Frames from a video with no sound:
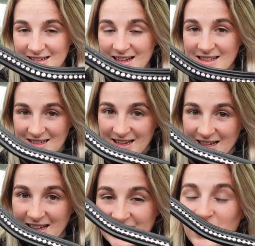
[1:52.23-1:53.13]
isn't
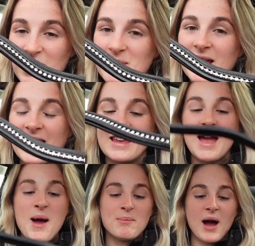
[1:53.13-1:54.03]
it? It's quite blingy.
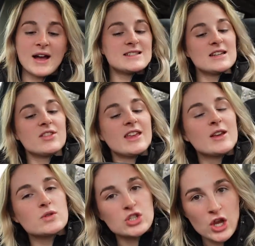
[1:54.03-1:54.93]
But I didn't think
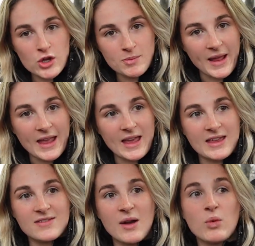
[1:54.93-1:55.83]
it was too
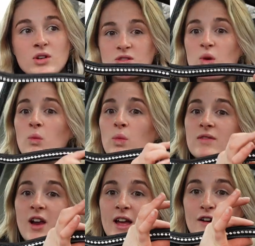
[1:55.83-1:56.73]
blingy. There was one
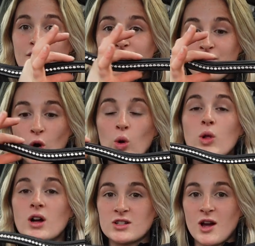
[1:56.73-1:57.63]
with like
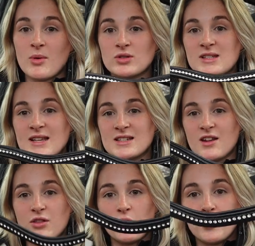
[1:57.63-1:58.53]
full diamantes, and
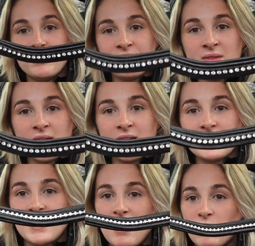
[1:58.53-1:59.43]
I thought
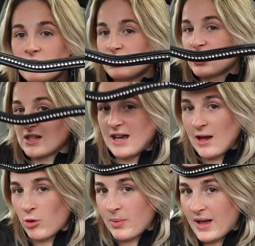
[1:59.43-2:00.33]
that one just a
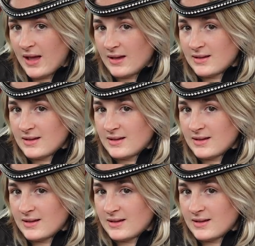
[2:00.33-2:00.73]
little bit,